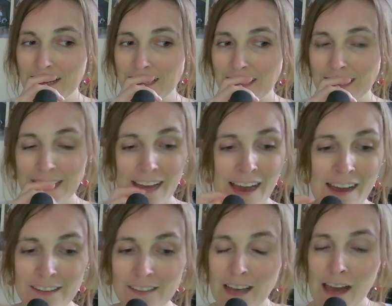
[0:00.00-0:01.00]

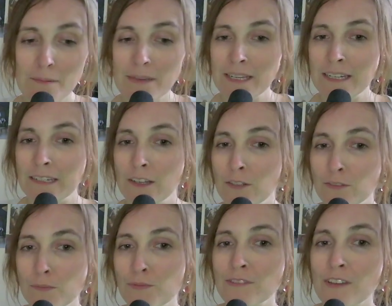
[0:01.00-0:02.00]
Yeah, I mean, the
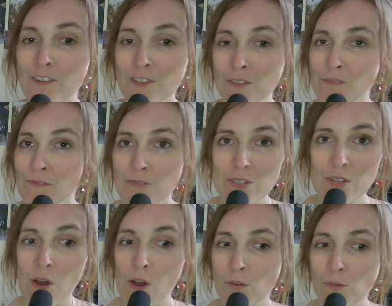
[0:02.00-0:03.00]
production of the
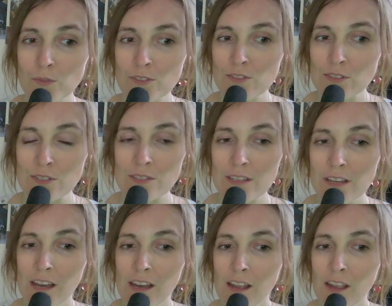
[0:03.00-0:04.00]
song was just
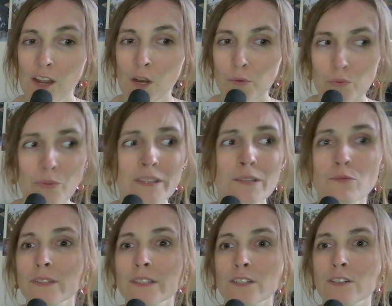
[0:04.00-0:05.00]
really,
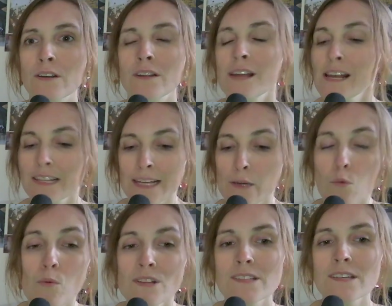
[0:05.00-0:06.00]
really good. Like,
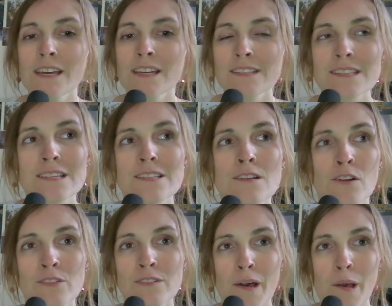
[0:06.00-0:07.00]
once again, this is not
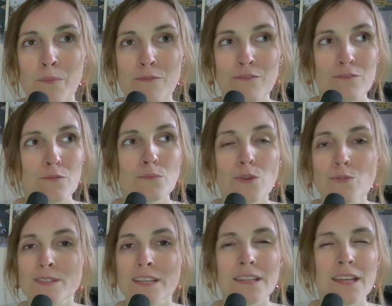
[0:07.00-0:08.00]
the type of
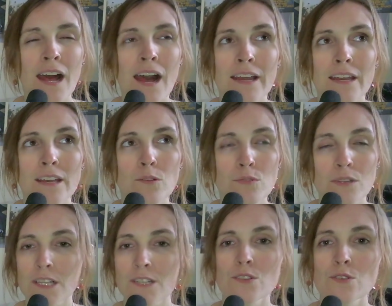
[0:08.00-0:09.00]
music that I would
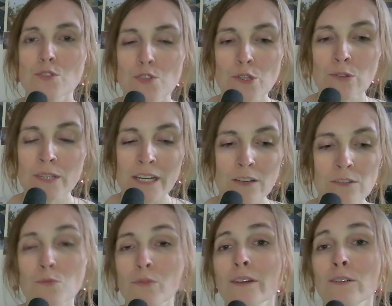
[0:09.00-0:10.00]
listen to, like, on
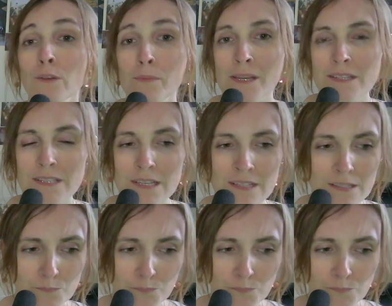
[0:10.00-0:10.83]
a regular basis.